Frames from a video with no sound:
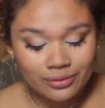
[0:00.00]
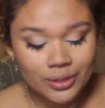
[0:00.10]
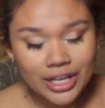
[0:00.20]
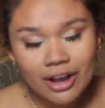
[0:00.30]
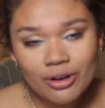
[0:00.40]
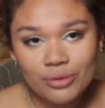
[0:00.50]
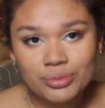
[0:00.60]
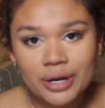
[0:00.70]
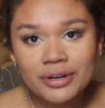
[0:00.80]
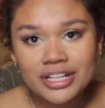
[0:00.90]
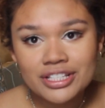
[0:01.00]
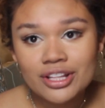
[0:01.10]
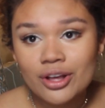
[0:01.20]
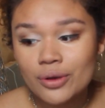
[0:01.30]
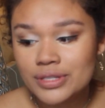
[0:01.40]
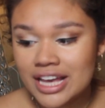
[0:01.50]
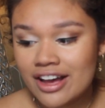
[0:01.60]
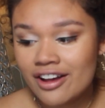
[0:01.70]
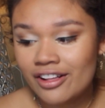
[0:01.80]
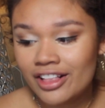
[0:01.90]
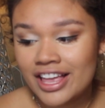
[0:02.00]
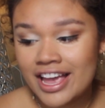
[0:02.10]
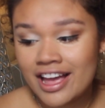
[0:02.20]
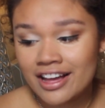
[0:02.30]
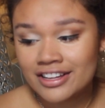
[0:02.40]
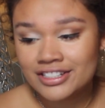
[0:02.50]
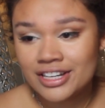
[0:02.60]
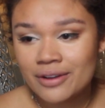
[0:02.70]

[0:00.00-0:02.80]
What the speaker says: well, not home, but I would get to the hotel and